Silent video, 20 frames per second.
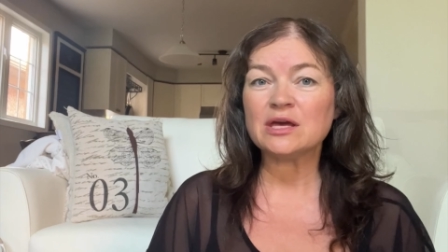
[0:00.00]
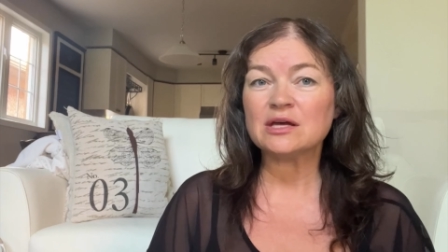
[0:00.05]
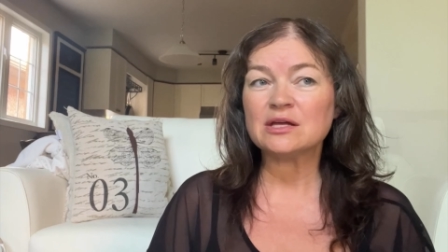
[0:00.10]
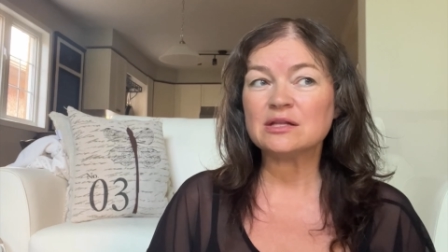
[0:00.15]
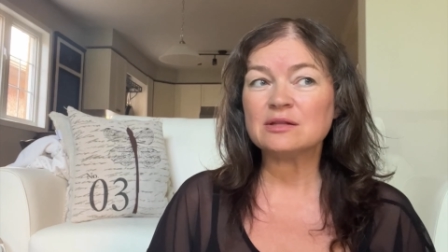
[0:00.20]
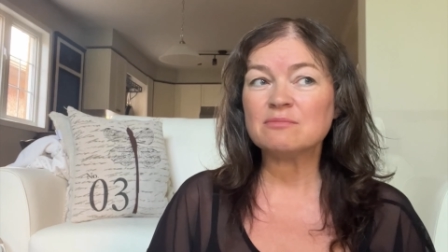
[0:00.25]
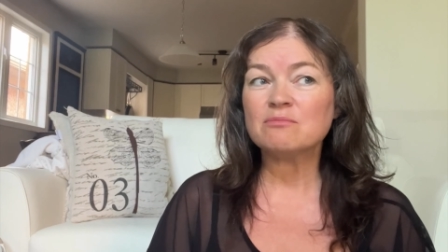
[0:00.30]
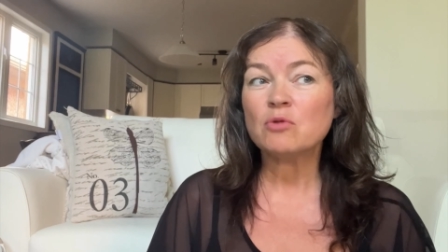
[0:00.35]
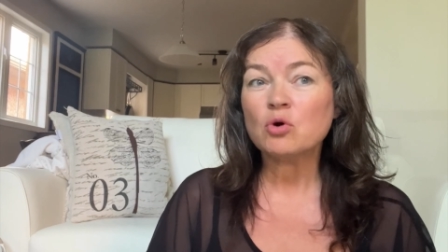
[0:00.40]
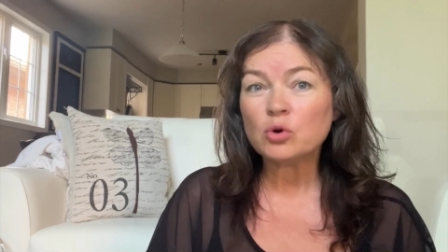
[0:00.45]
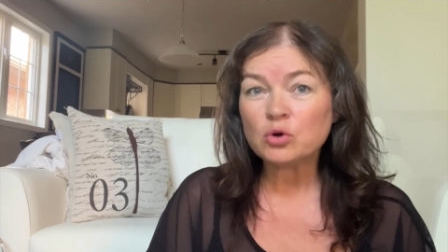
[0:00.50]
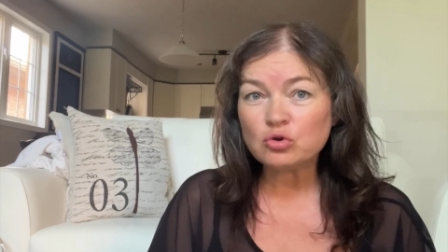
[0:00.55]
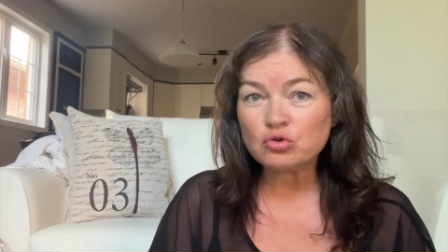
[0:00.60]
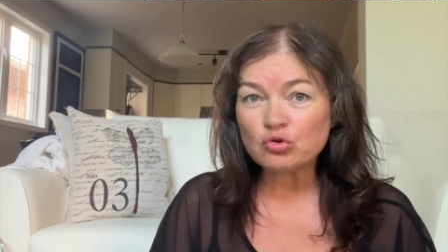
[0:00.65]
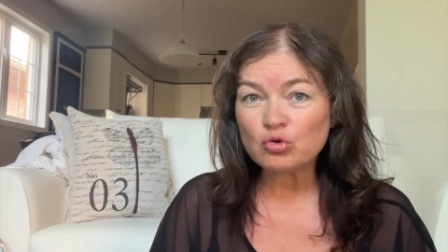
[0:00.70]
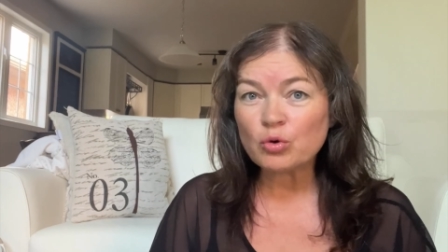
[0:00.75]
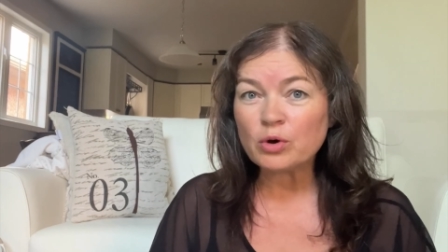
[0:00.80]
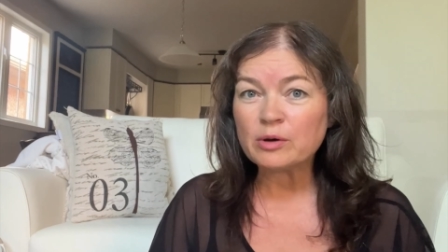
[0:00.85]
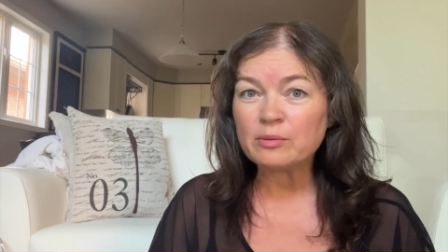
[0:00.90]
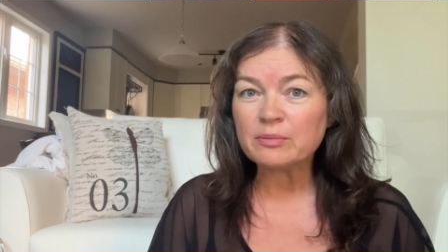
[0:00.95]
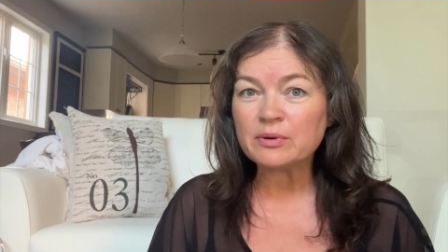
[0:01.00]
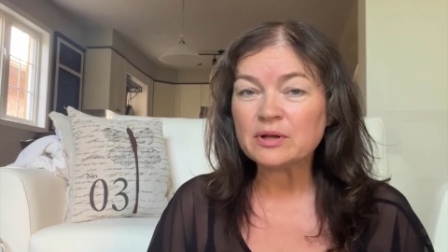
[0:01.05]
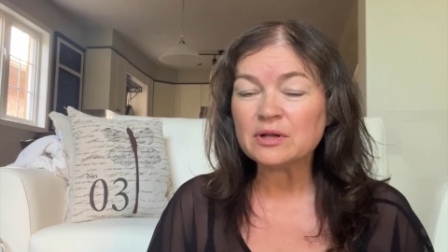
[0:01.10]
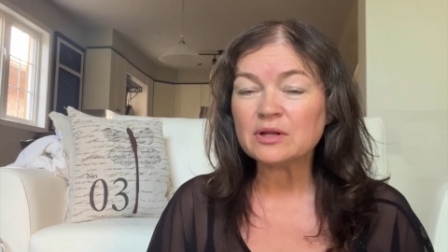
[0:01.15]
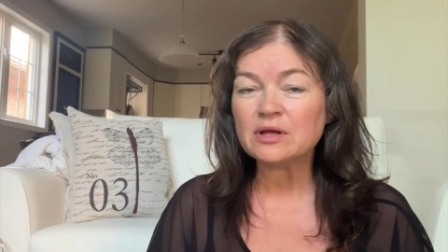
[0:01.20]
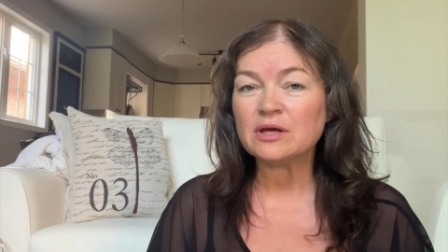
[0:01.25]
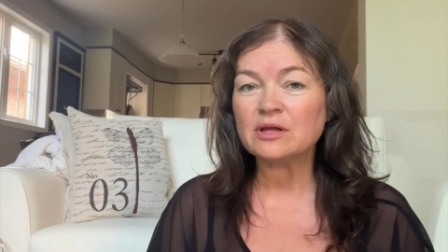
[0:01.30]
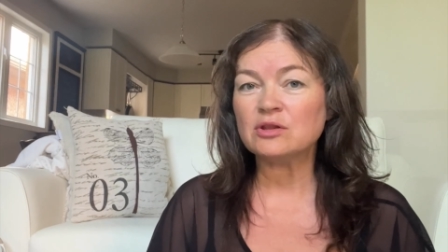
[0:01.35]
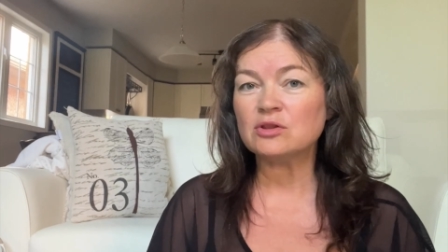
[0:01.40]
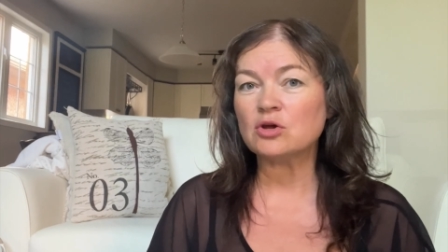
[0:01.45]
it more
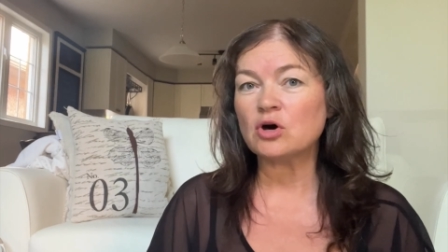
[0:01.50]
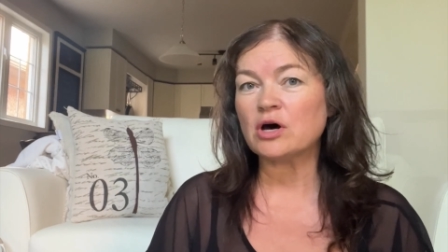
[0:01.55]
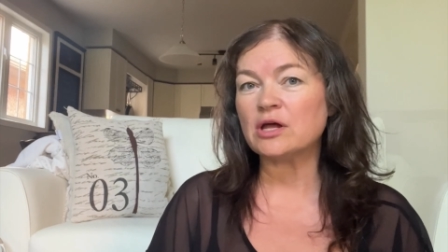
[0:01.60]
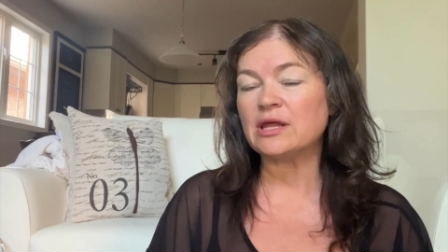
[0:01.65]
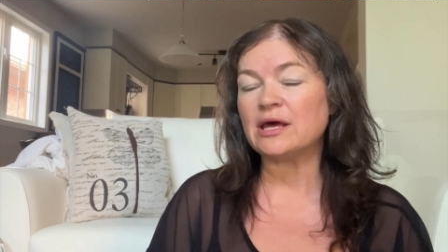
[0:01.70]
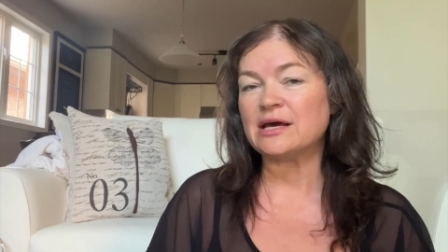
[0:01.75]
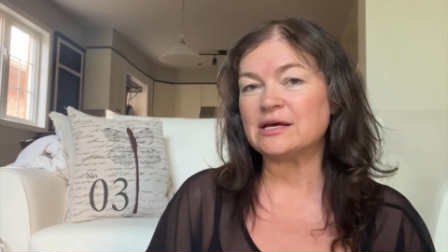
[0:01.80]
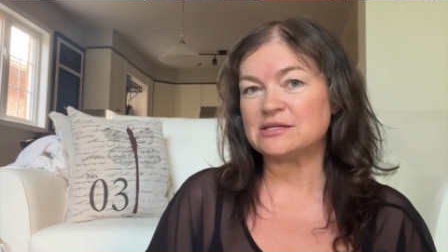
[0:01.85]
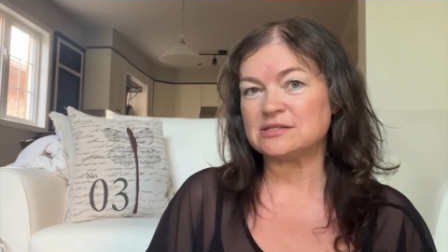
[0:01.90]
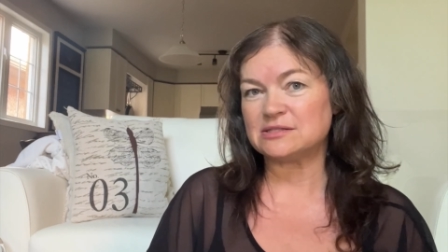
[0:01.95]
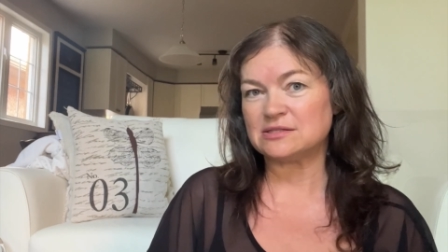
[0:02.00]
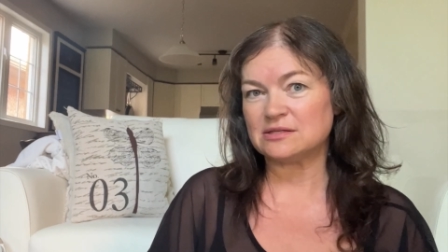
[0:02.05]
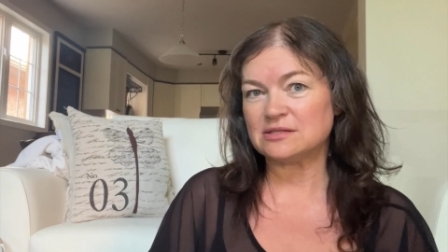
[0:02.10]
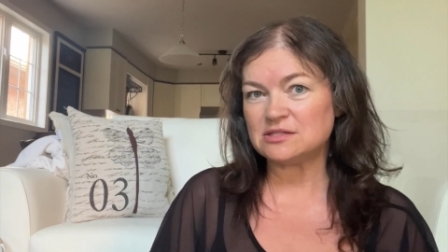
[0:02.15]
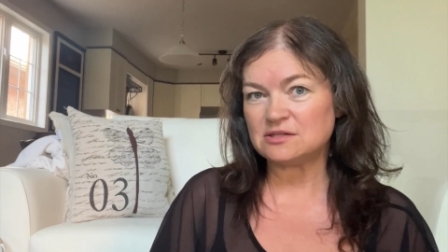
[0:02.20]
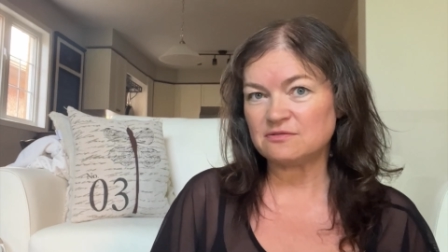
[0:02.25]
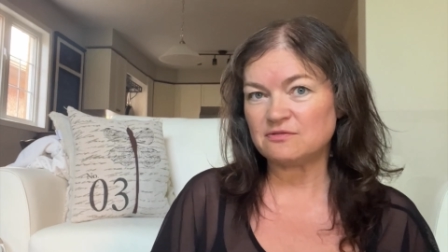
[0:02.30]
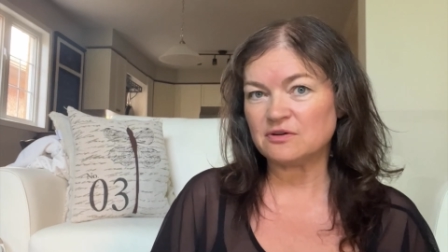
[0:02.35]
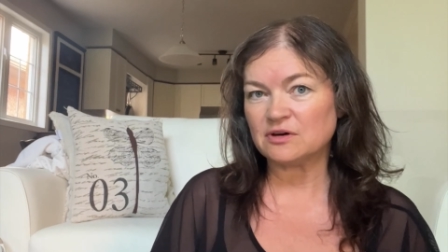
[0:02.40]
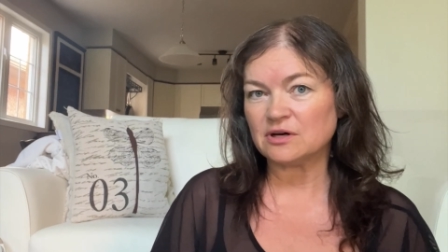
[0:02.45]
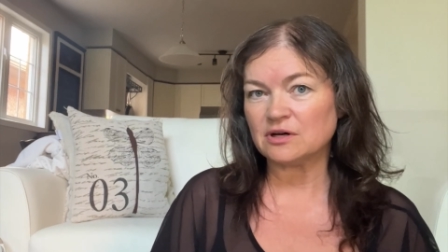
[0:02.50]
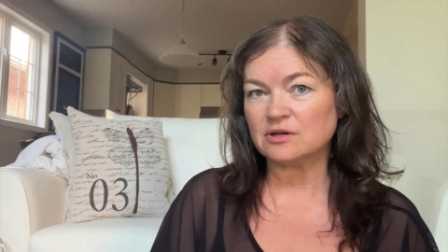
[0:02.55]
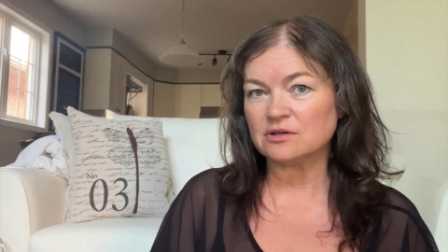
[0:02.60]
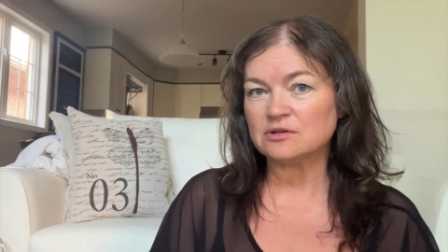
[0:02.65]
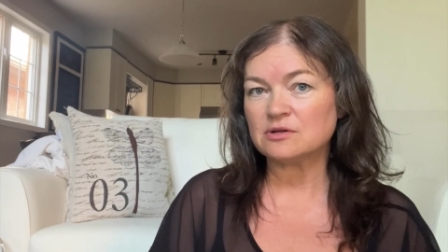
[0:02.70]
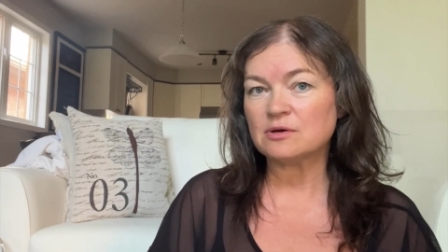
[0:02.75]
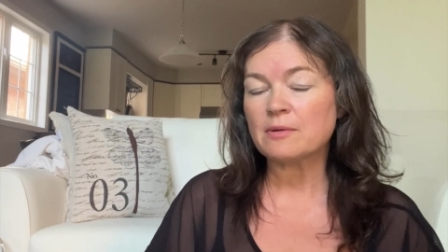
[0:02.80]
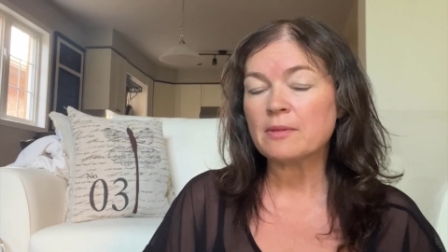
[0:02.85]
enjoyable and not as difficult.